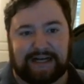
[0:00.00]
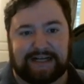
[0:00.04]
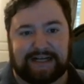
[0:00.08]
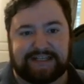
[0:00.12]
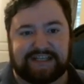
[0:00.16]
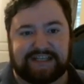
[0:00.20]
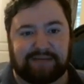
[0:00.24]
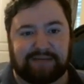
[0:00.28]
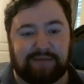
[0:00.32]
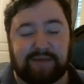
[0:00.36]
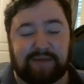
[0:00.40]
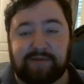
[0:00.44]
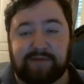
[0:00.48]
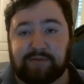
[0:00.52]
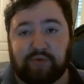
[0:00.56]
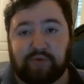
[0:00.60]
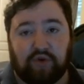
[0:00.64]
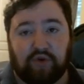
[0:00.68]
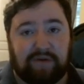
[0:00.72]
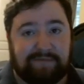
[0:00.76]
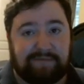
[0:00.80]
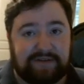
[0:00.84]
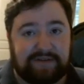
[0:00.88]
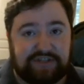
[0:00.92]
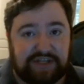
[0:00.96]
Some
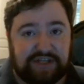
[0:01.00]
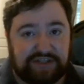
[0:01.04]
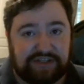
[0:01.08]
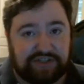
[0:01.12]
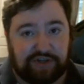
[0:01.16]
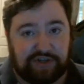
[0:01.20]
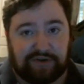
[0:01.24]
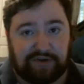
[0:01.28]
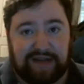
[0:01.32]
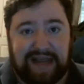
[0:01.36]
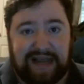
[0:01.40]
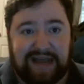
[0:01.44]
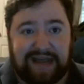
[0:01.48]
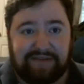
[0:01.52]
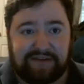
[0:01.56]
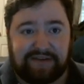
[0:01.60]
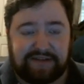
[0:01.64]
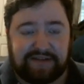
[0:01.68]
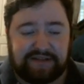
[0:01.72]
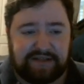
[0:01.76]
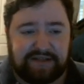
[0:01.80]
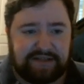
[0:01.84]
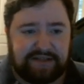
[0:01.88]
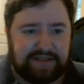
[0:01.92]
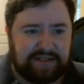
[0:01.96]
MMORPGs don't have it.
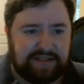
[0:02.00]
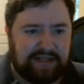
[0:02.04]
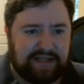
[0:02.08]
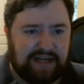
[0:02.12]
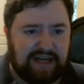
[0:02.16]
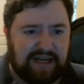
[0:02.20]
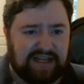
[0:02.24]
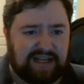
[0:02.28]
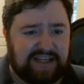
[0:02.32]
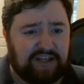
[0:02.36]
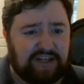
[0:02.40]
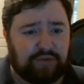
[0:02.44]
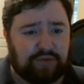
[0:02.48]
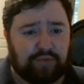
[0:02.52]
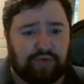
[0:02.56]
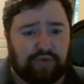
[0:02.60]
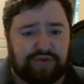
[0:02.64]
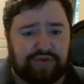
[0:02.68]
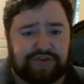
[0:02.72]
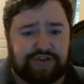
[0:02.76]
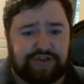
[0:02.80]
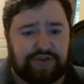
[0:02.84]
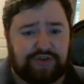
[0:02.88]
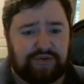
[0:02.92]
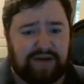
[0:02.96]
Guild
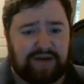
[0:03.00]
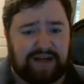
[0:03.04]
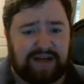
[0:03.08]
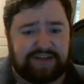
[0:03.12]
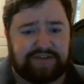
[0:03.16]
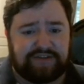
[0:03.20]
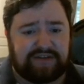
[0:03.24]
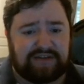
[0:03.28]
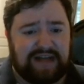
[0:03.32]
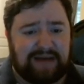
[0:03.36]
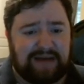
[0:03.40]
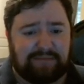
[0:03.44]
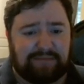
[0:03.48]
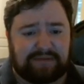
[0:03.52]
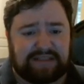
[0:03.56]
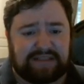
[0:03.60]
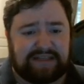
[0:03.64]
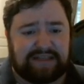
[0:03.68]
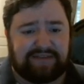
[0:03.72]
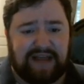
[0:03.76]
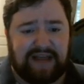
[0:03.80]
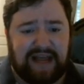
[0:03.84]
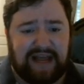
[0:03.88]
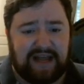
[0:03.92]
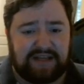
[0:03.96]
Wars 2 I do not
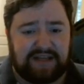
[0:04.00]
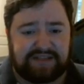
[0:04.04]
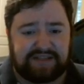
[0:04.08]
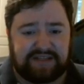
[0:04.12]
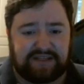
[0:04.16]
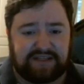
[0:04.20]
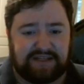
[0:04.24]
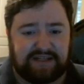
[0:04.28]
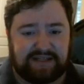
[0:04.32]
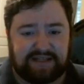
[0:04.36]
believe has it,